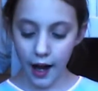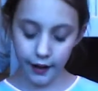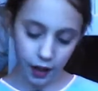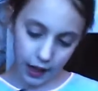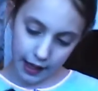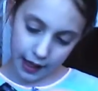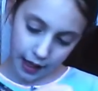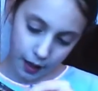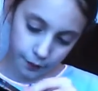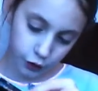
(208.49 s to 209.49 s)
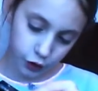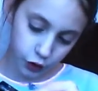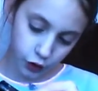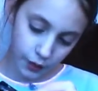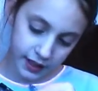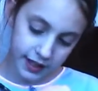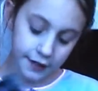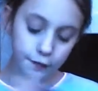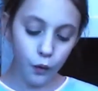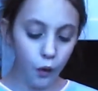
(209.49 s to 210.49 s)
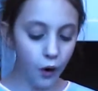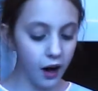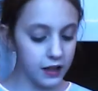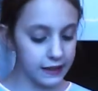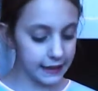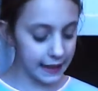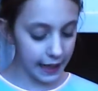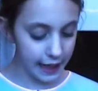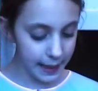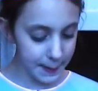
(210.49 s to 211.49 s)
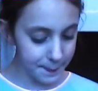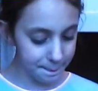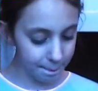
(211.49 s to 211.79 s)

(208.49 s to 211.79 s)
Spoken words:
and I have 24 colours in here,